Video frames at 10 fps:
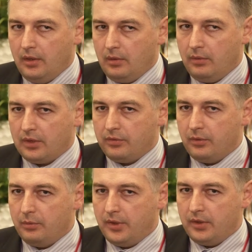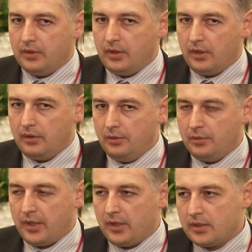what will be the
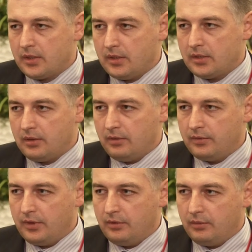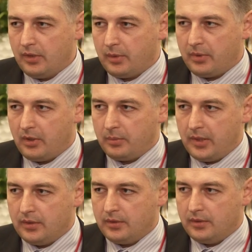new renaissance of the nuclear power
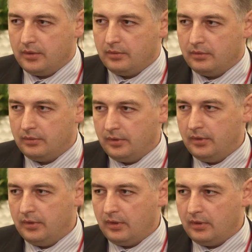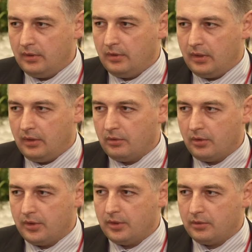plant in the
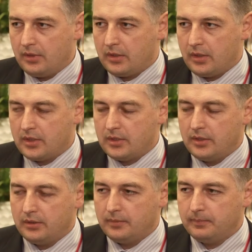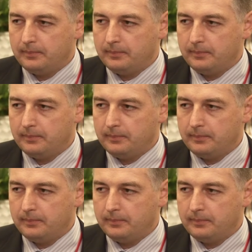according to that accident.